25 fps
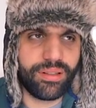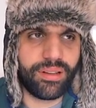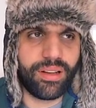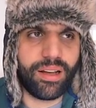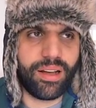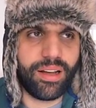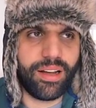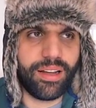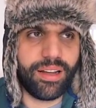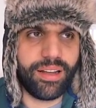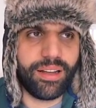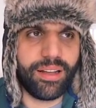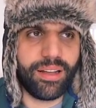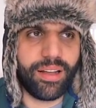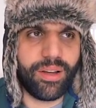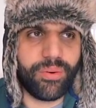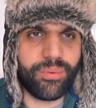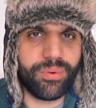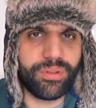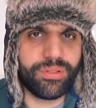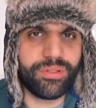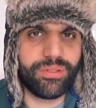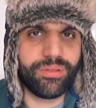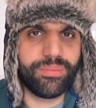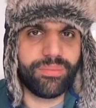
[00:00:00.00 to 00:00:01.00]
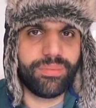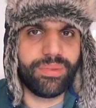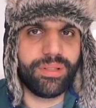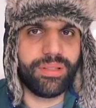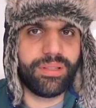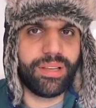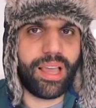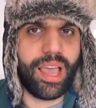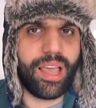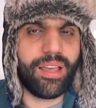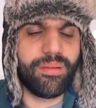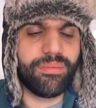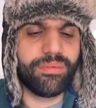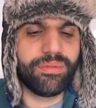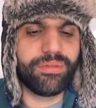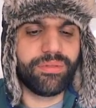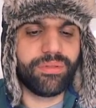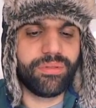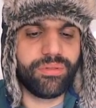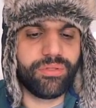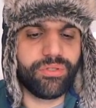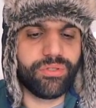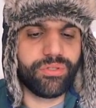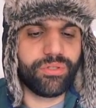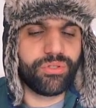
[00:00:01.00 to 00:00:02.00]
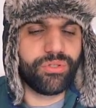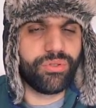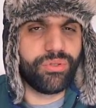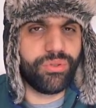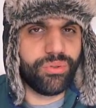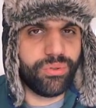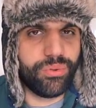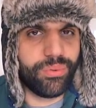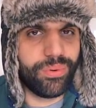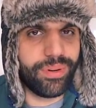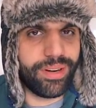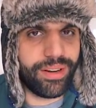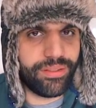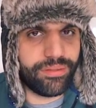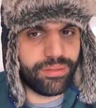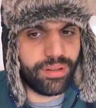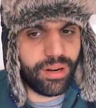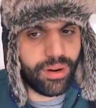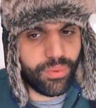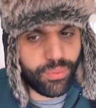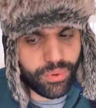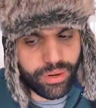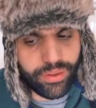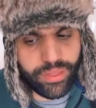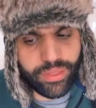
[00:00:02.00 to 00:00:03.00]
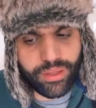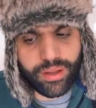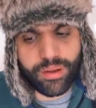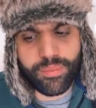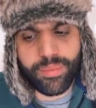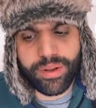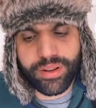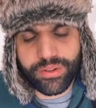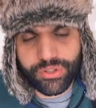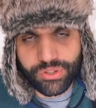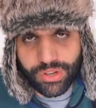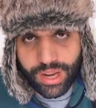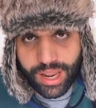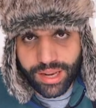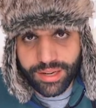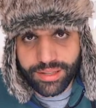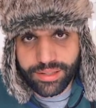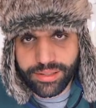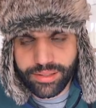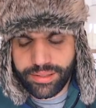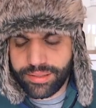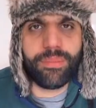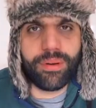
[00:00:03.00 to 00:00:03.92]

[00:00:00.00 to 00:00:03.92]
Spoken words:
I want to be able to just do whatever I want on my channel.